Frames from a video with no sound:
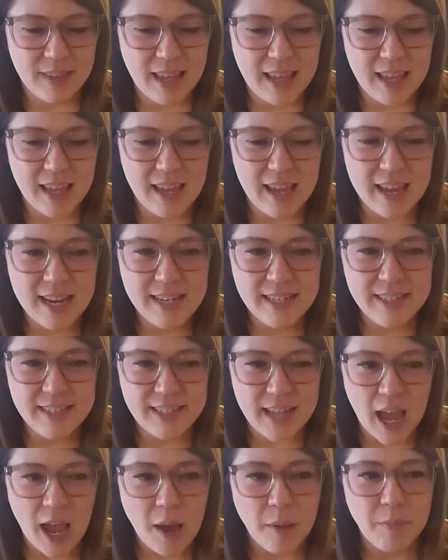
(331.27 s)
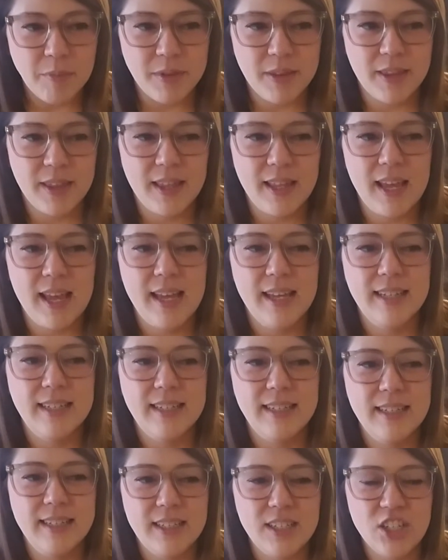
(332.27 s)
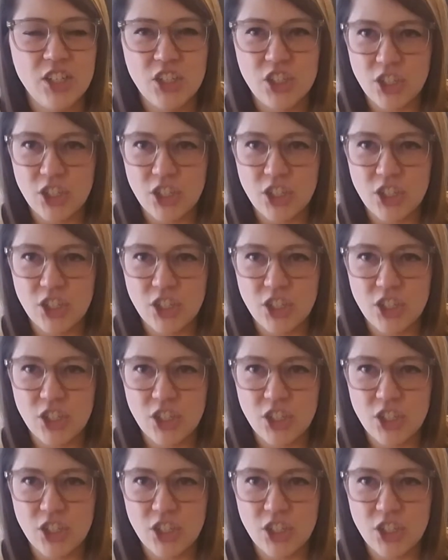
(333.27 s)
in depth and